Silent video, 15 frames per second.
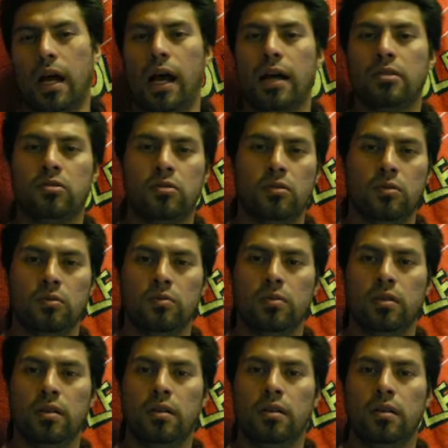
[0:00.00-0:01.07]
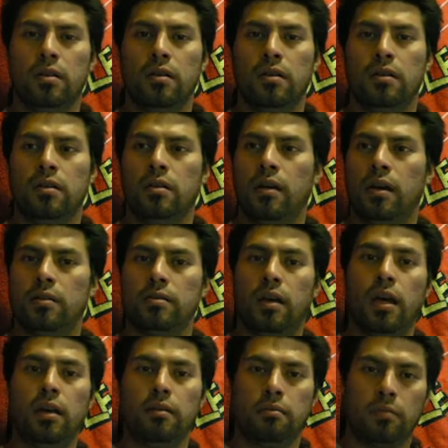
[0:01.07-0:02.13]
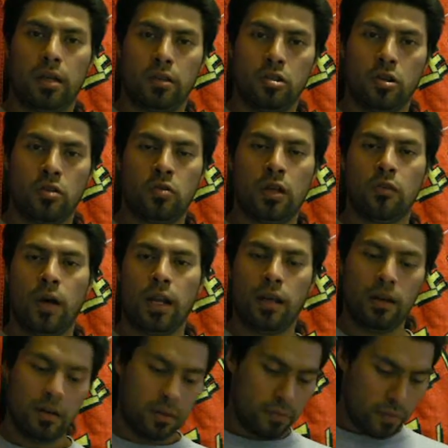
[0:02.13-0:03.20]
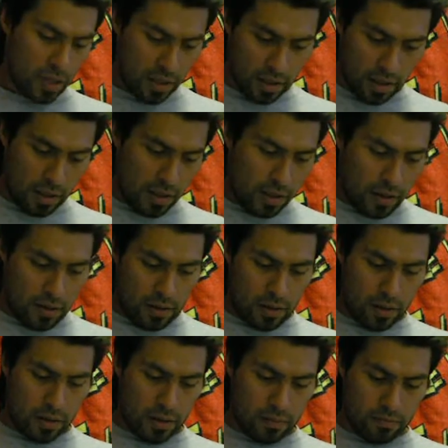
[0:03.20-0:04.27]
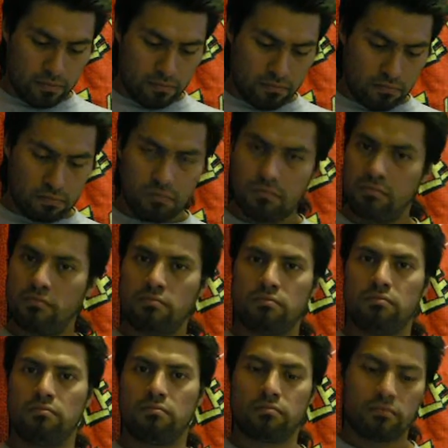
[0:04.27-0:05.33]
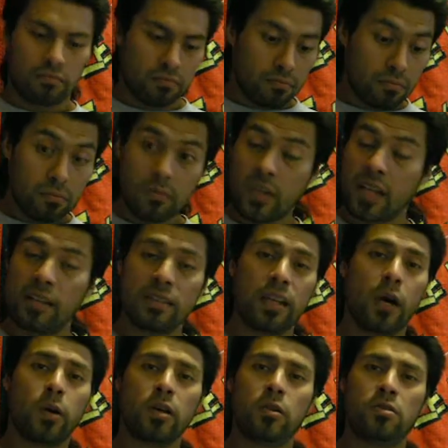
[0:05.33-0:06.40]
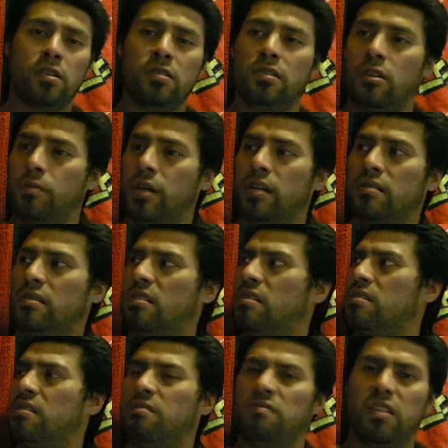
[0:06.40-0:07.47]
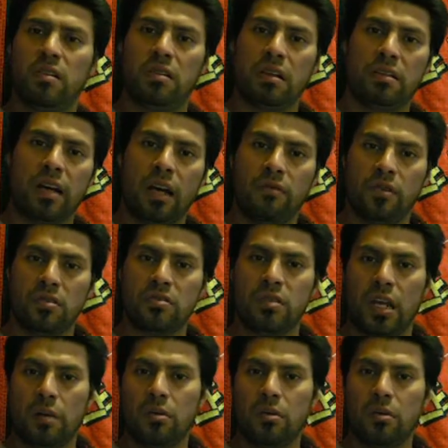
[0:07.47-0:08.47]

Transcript: costume and say, hey, trick-or-treat right here. And let's see how it goes this year, because this is a very diverse